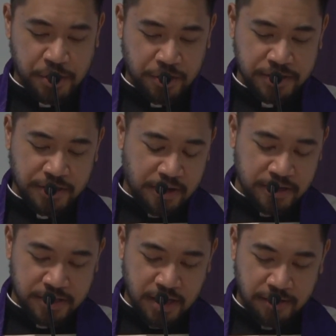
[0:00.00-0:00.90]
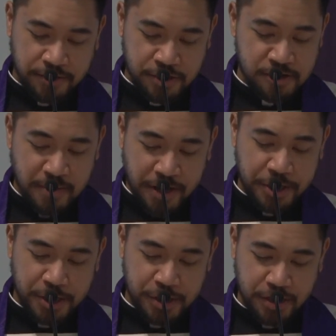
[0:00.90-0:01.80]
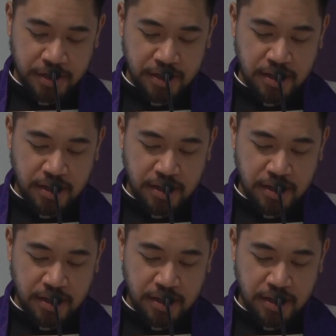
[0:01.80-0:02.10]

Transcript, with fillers: trust in ourselves too much